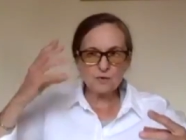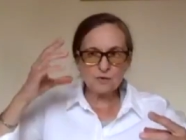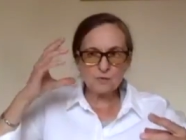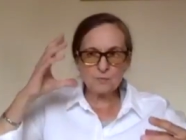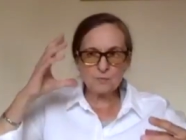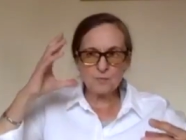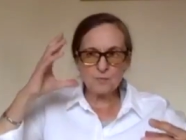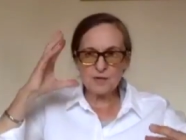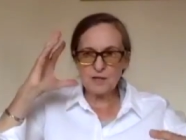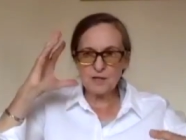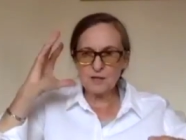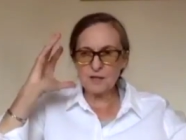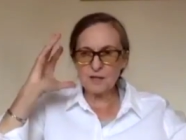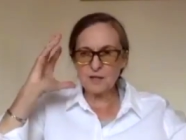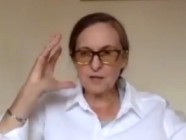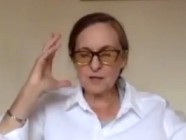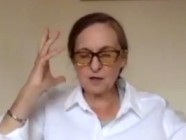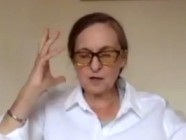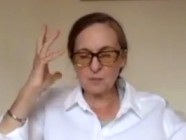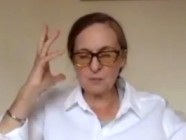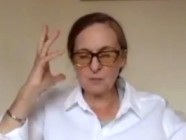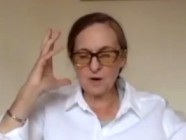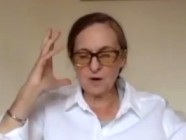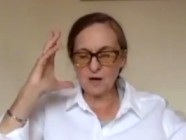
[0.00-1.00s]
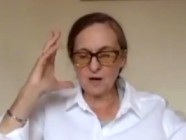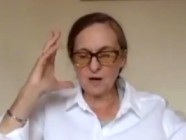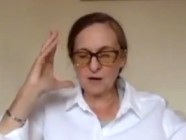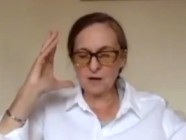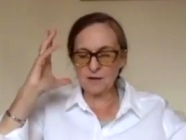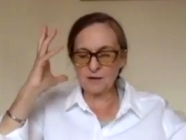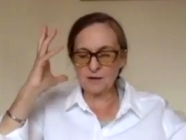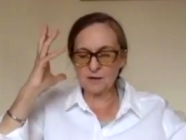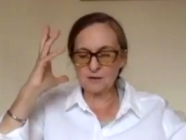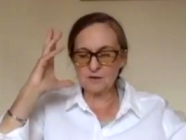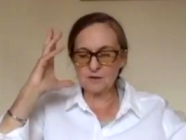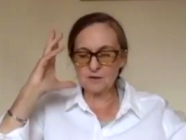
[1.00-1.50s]
to be in a
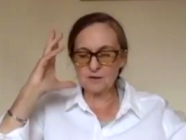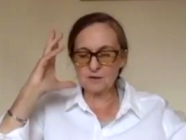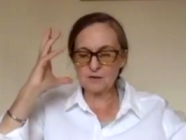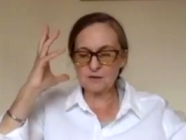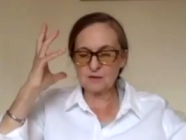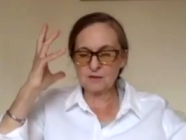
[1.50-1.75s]
mind